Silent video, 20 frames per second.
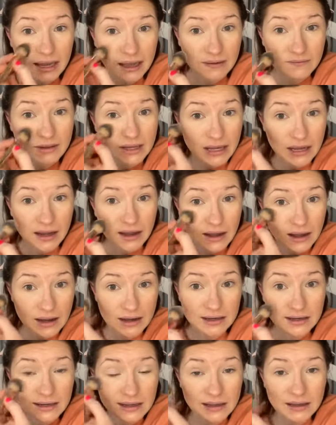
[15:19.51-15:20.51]
have it
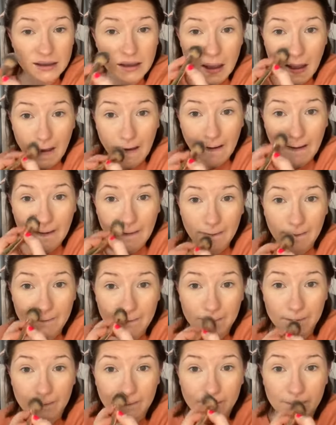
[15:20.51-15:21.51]
on
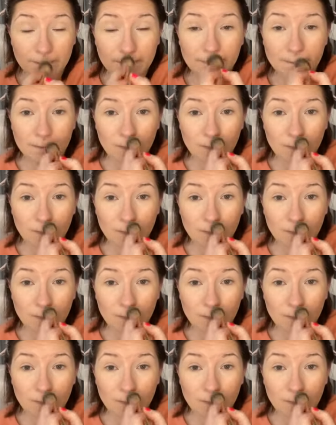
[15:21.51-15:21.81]
um,